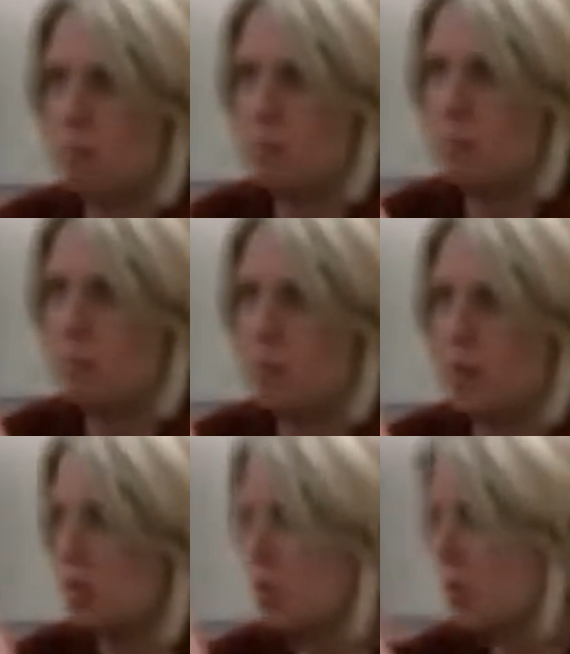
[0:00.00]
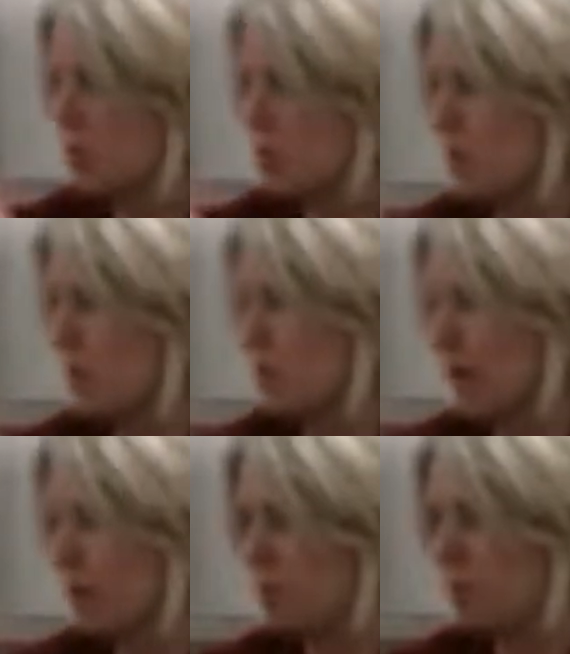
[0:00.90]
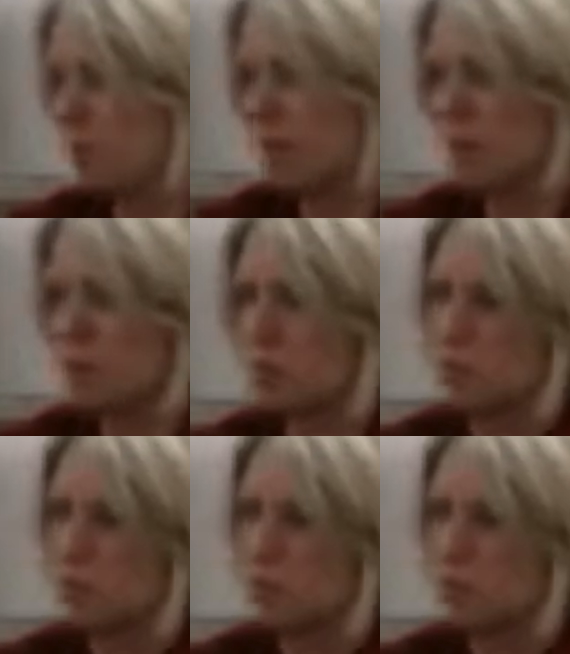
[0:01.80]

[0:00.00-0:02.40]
But then make sure you know the examples names of